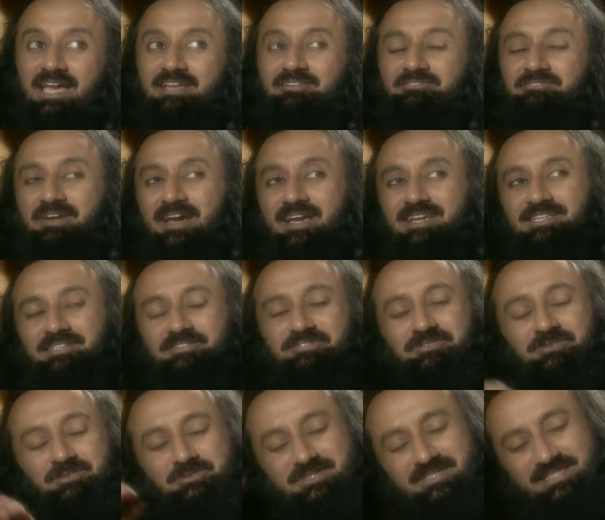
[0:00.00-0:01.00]
In fact,
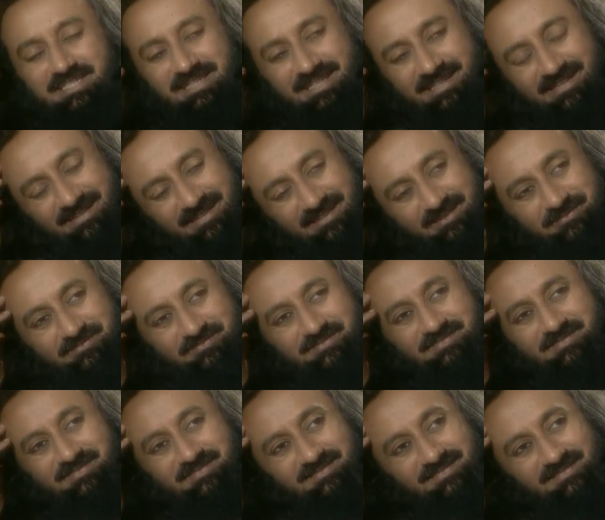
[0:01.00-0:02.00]
if you see
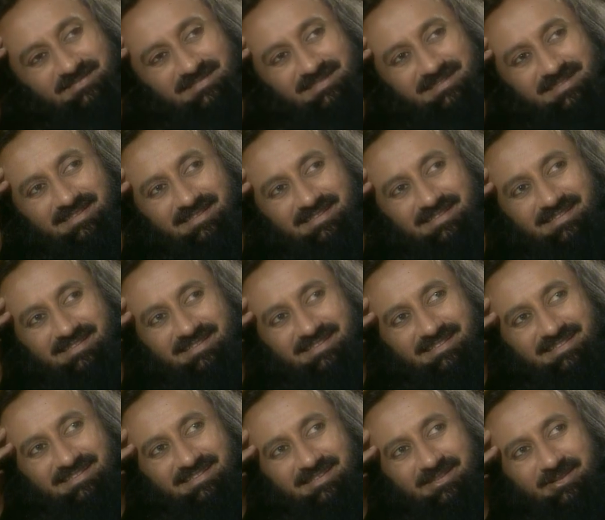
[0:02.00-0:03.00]

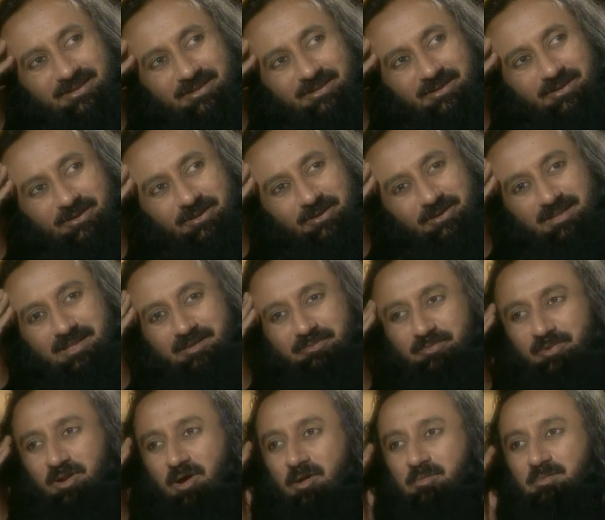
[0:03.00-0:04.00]
all the
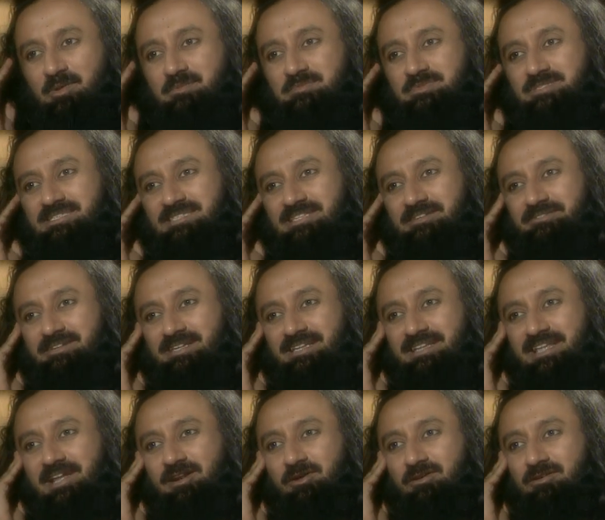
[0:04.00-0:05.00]
problems in the world,
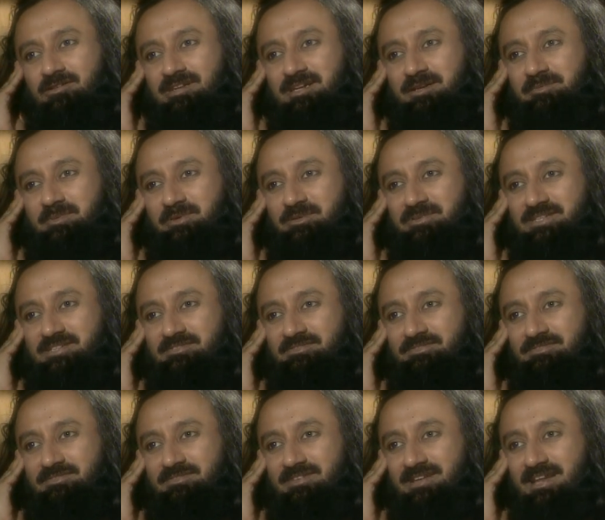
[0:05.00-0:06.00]
they all come out of
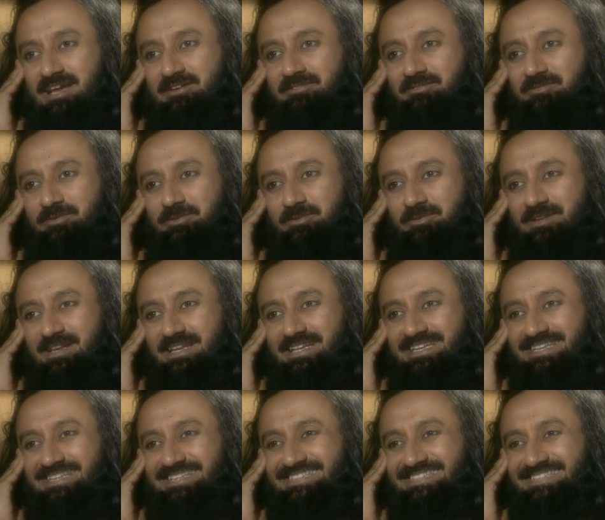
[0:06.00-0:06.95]
love only.